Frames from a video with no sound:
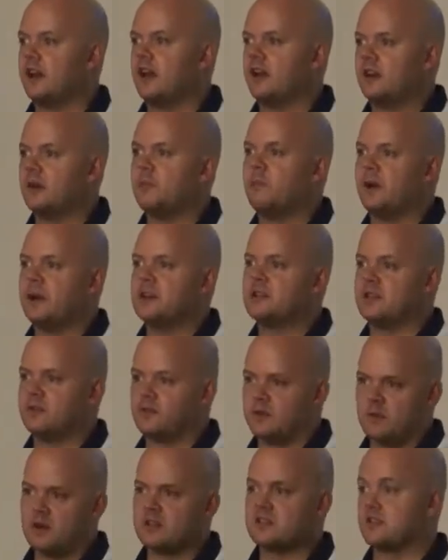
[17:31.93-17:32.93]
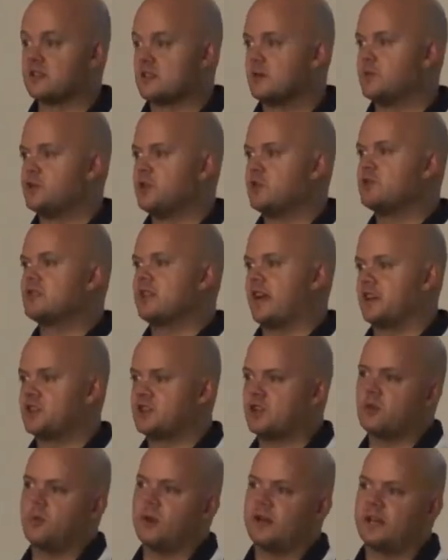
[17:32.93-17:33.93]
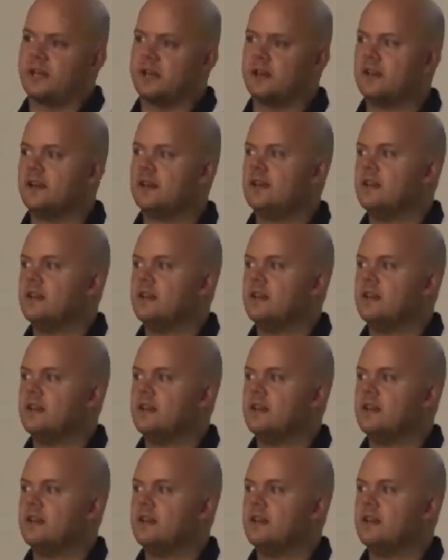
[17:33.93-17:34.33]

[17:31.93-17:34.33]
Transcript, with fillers: and the ability of your muscles to produce tension quickly.